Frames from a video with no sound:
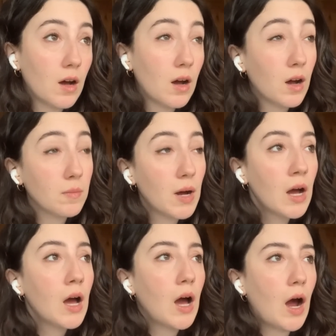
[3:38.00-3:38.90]

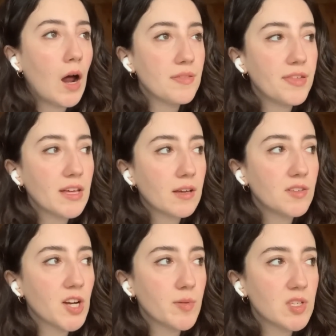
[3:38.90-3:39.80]
I think in
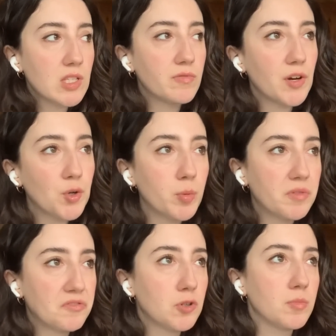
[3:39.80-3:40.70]
terms of the vocal
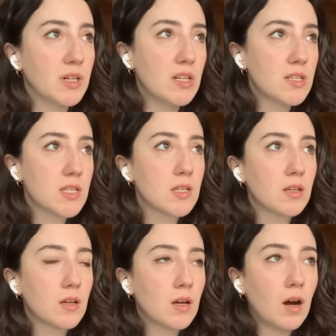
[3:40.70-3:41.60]
performance,
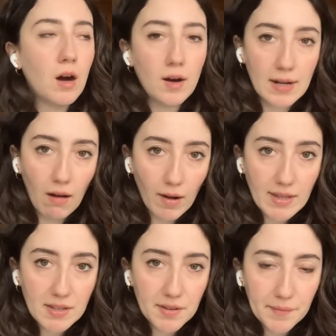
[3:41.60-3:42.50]
I
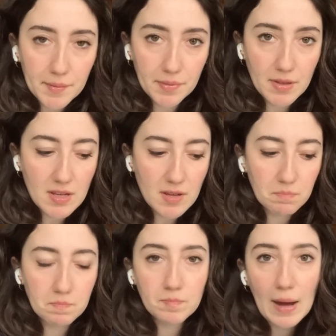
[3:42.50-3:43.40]
like
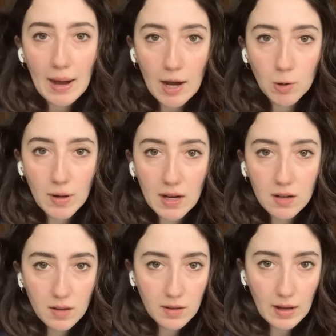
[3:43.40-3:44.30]
the power
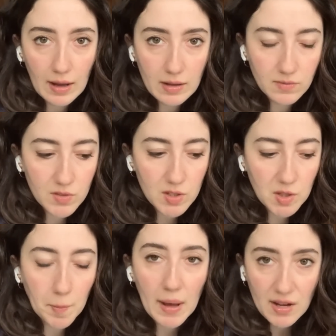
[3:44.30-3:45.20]
and
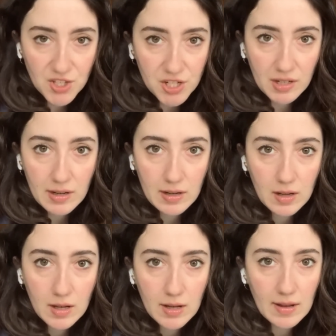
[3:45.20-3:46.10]
the passion
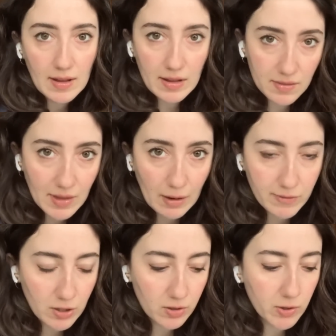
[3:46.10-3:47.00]
in that
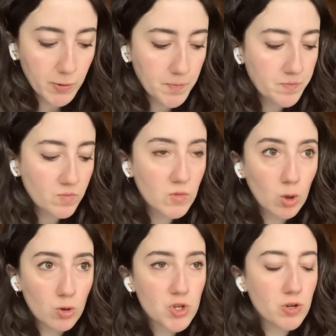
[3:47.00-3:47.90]
vocal.
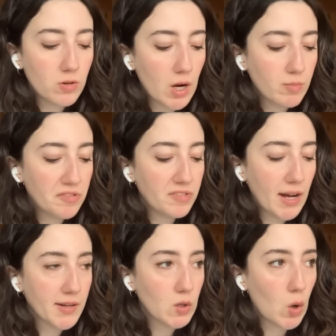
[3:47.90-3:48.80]
Not sure I'm a
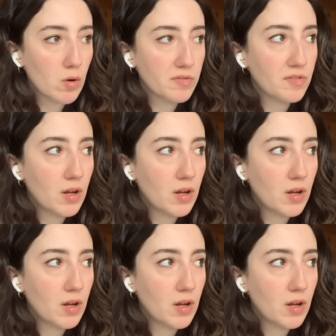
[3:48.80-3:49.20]
fan of